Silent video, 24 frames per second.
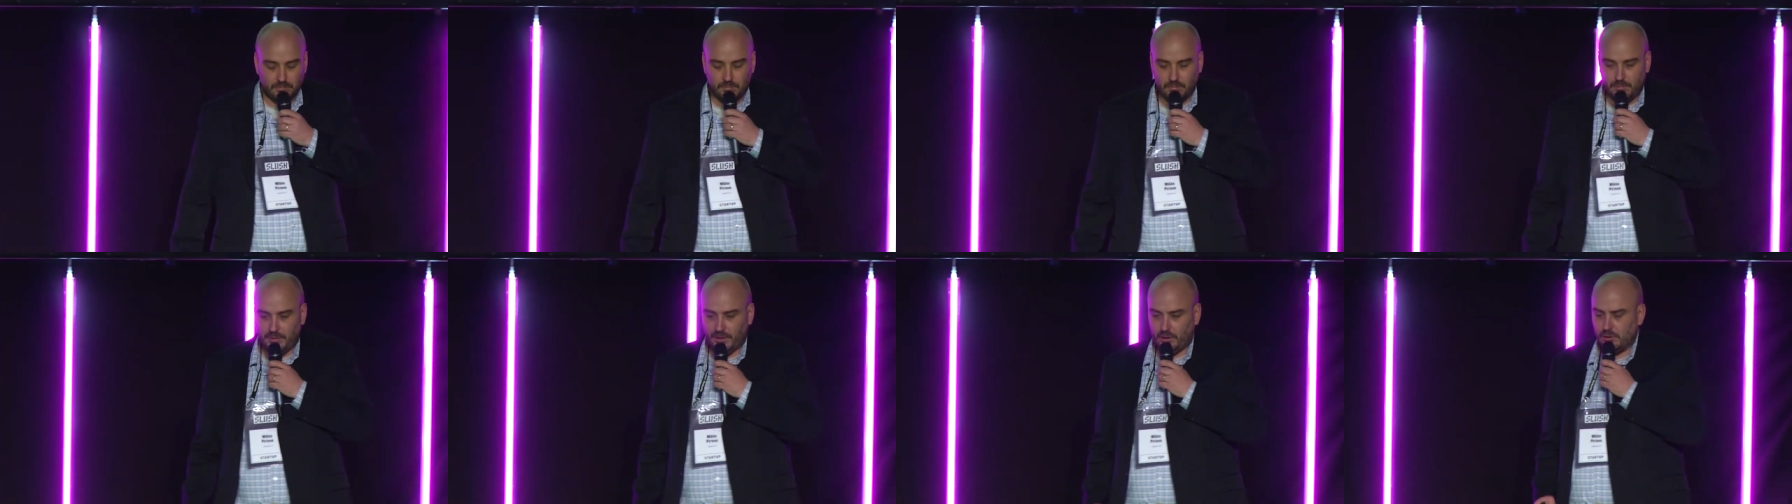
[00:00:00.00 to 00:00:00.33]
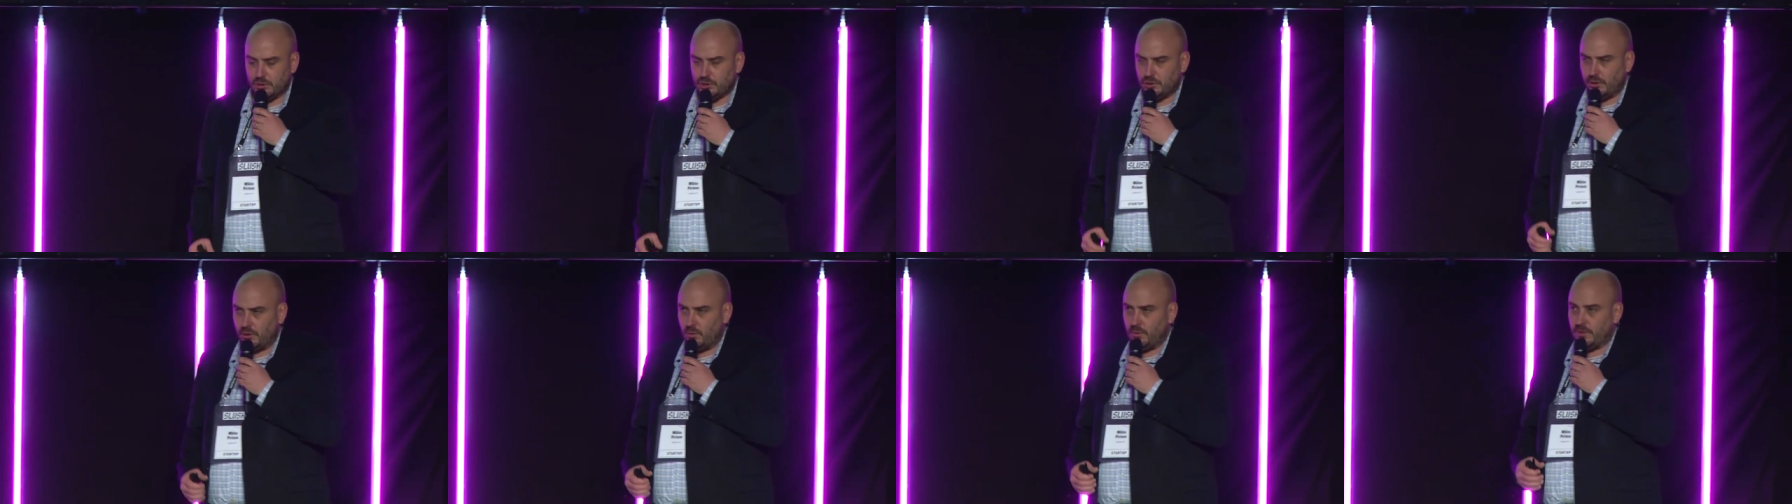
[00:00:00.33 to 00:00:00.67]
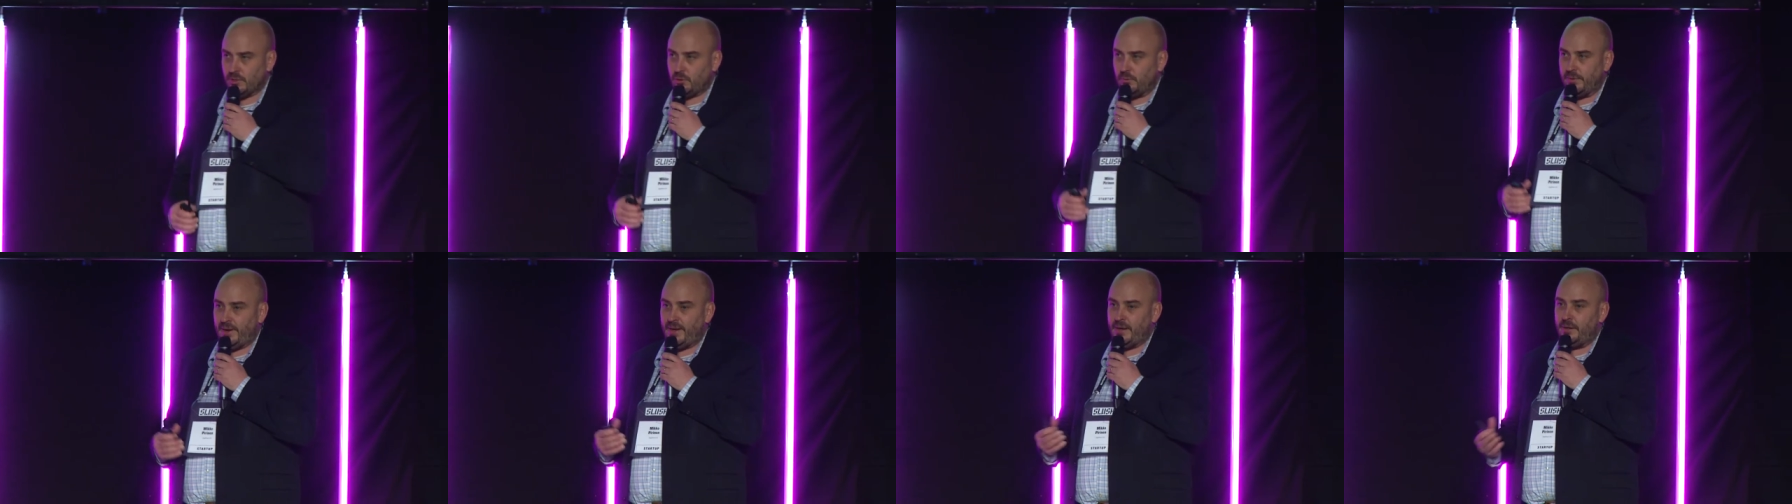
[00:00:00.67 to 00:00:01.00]
But also you
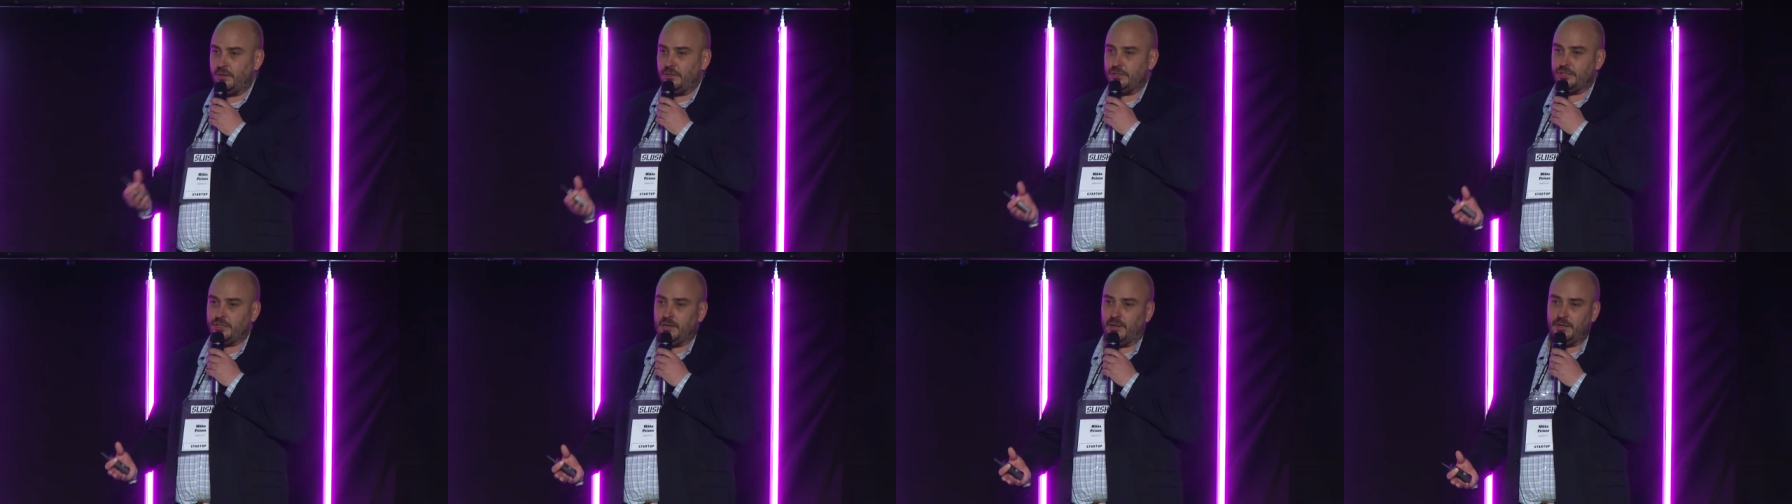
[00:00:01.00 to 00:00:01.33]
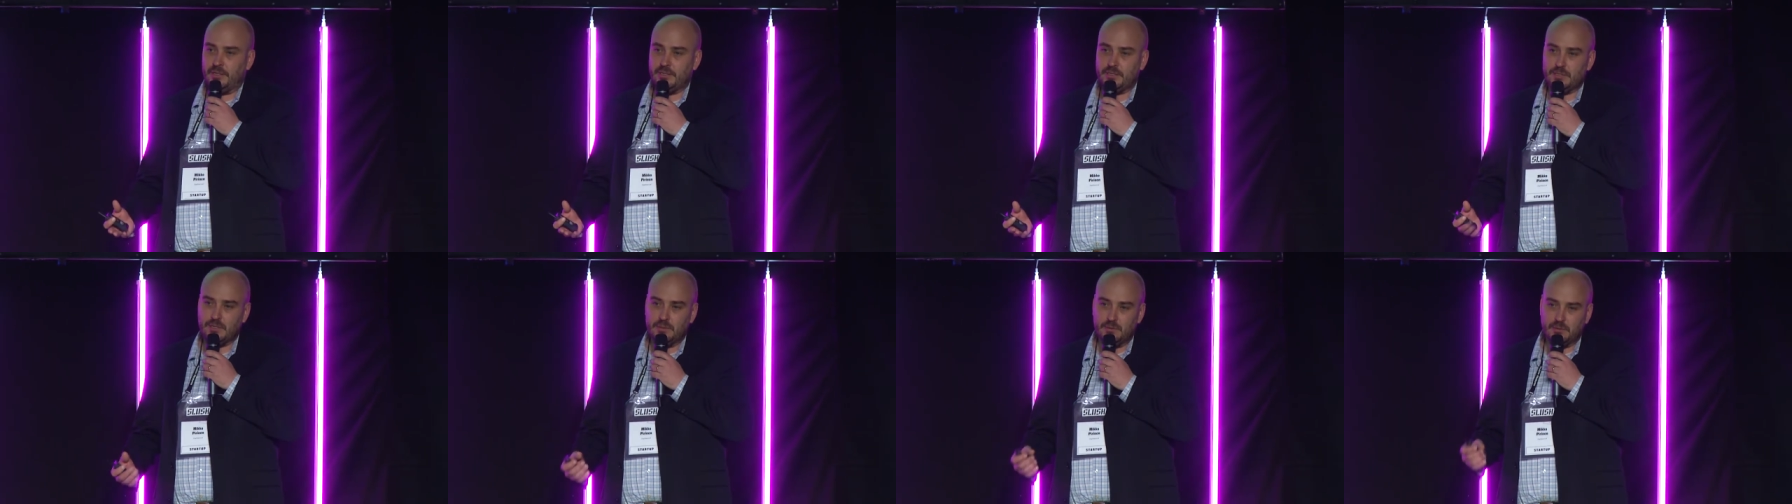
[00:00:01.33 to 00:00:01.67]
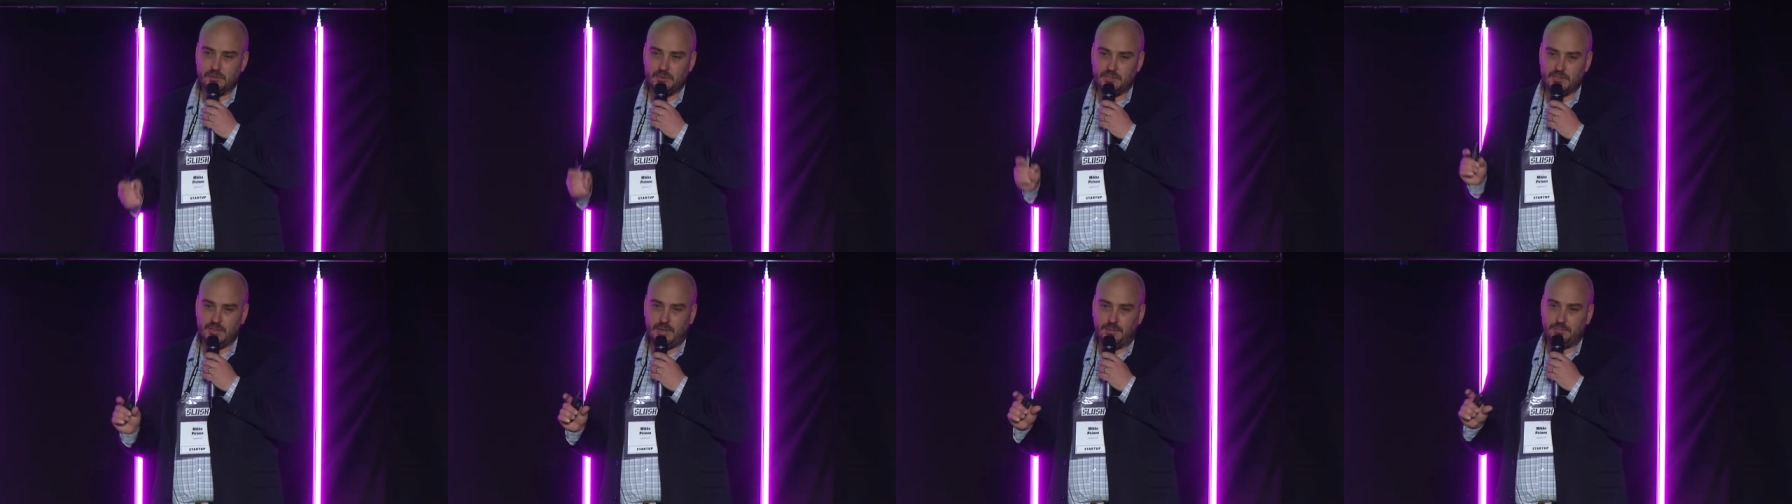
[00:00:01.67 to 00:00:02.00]
want to energize.
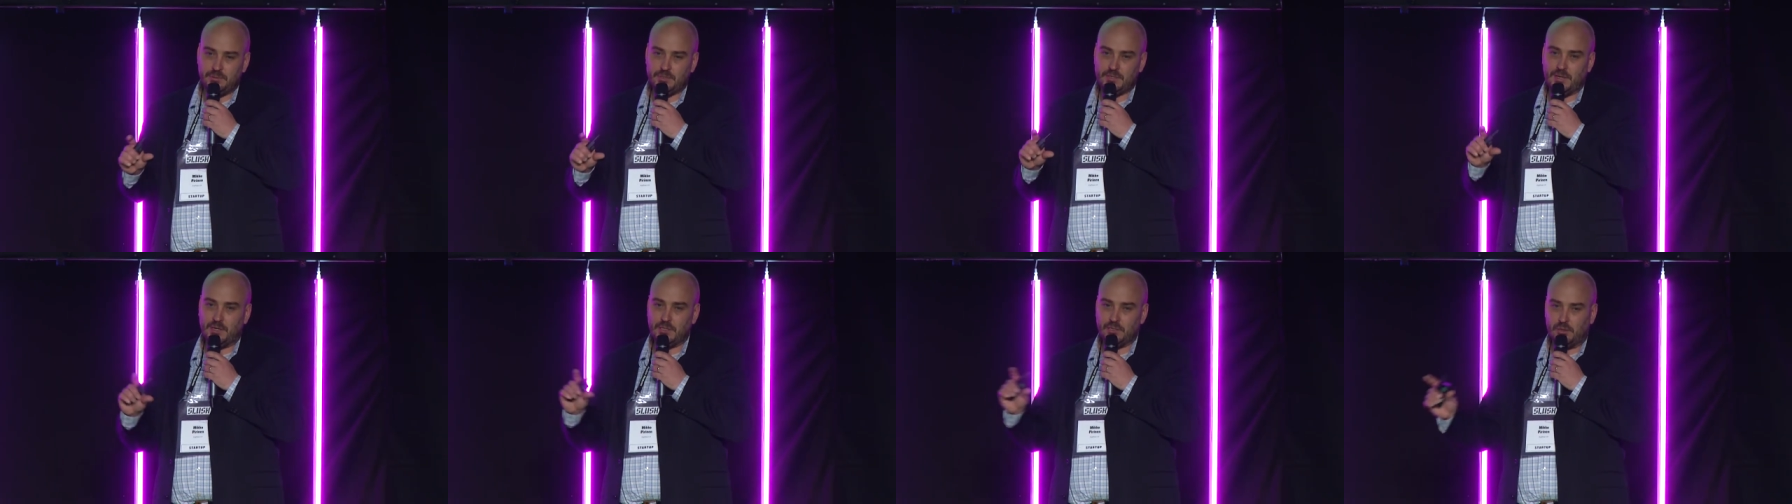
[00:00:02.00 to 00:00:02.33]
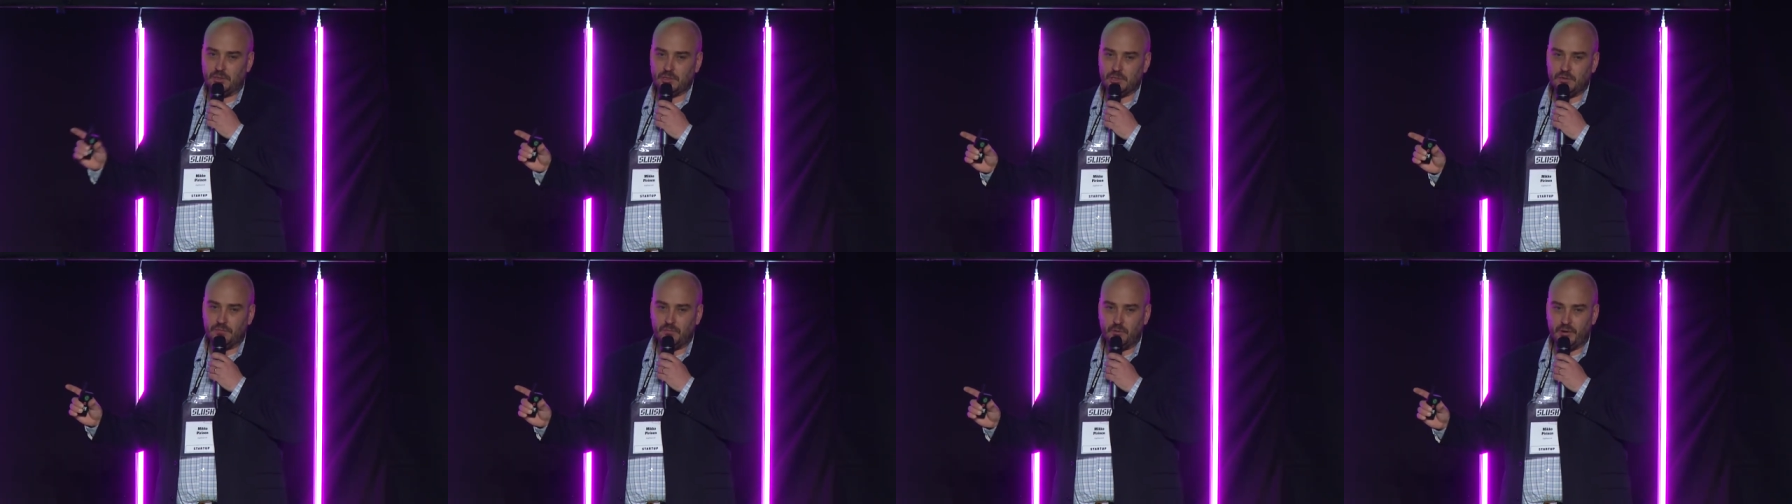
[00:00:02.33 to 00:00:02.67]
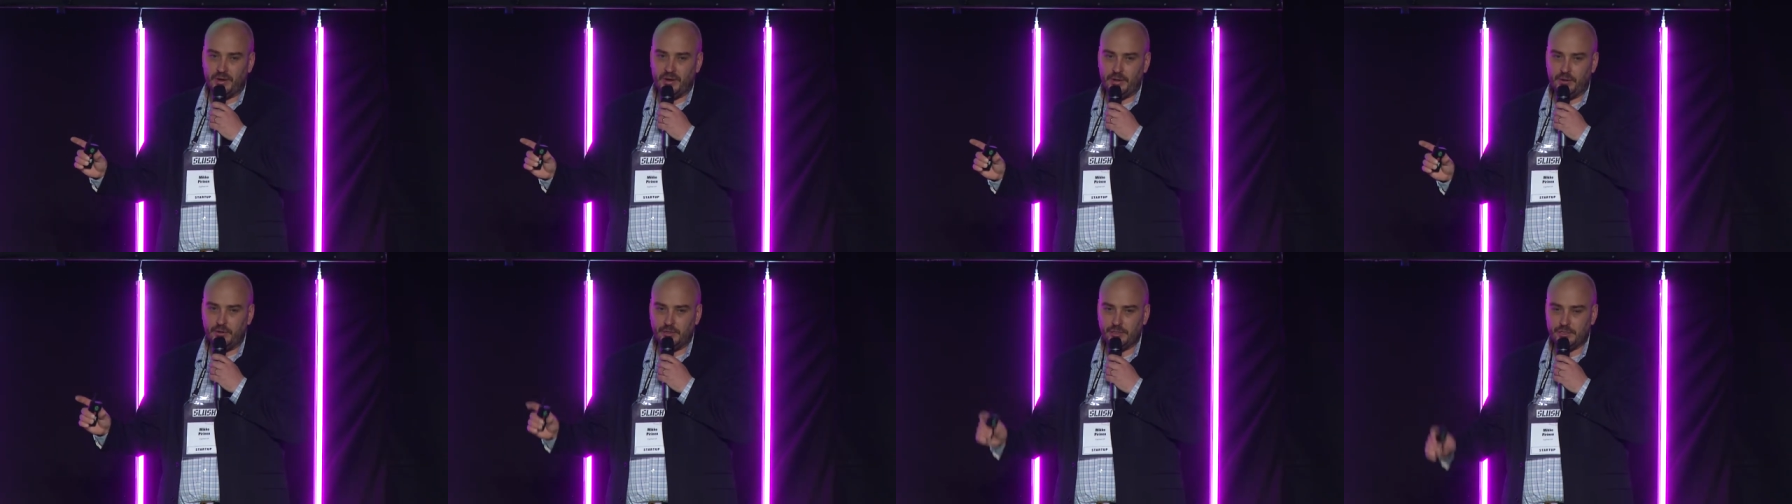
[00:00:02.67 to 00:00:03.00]
Zap stands also for
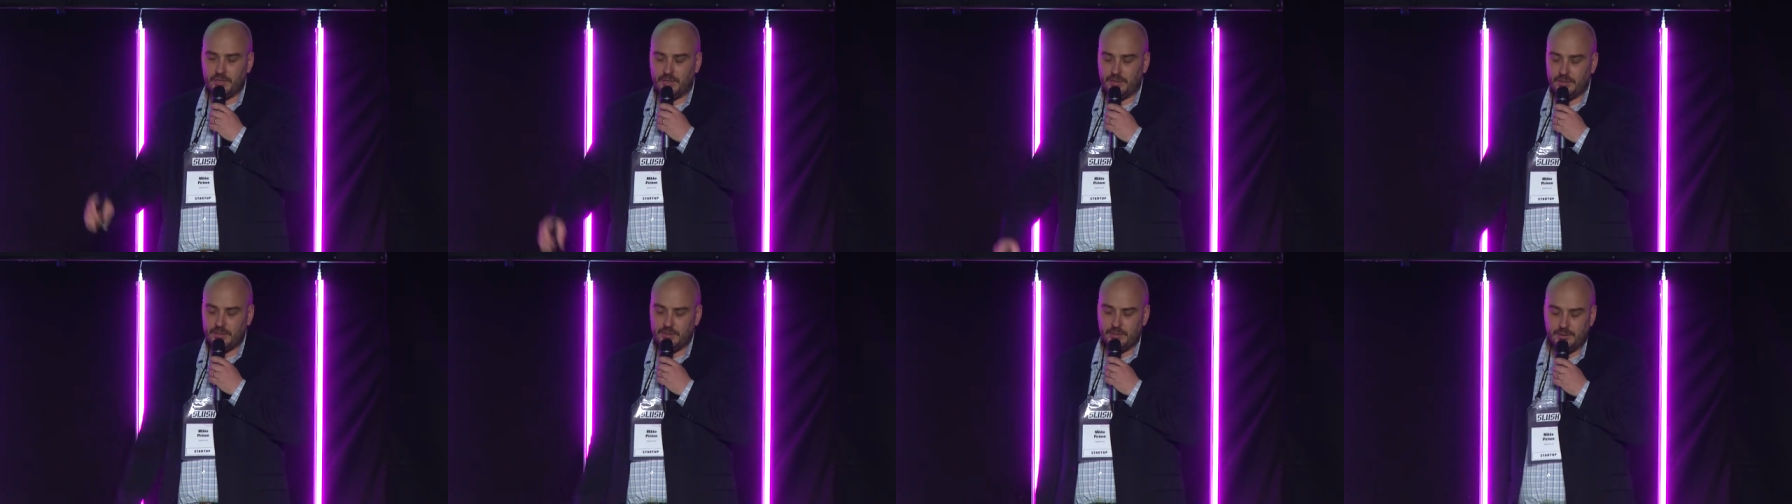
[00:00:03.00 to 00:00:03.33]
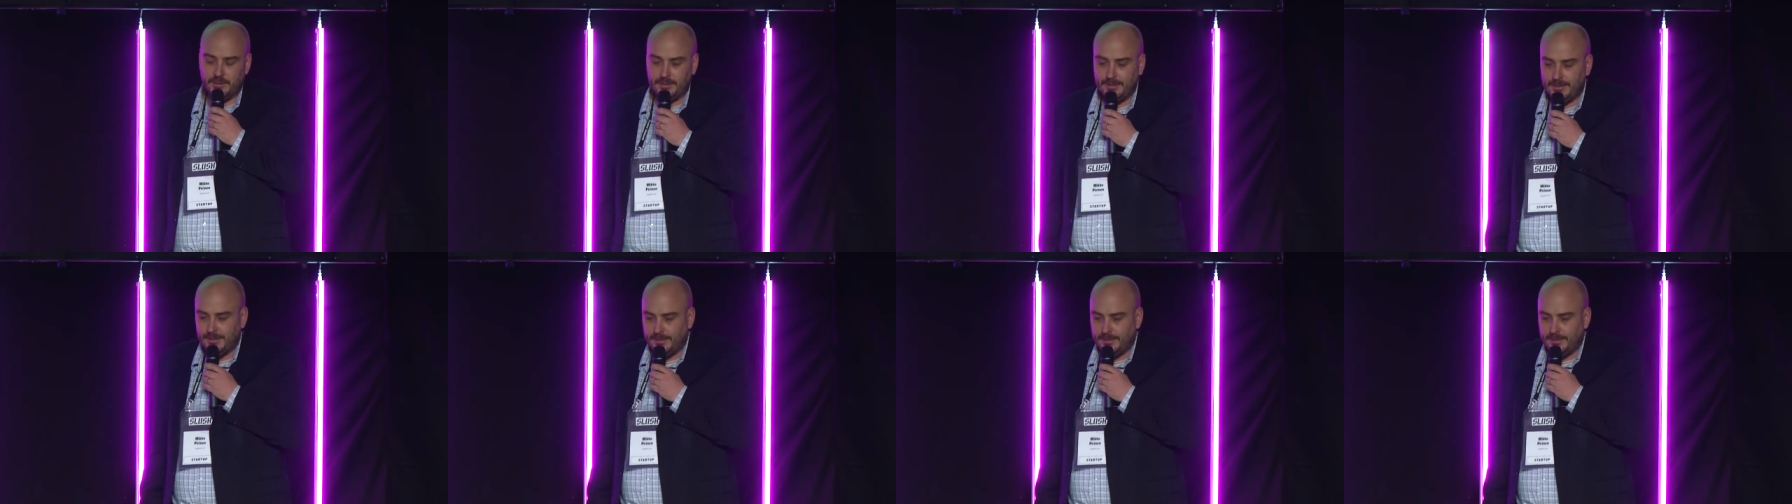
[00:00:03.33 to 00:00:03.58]
energize.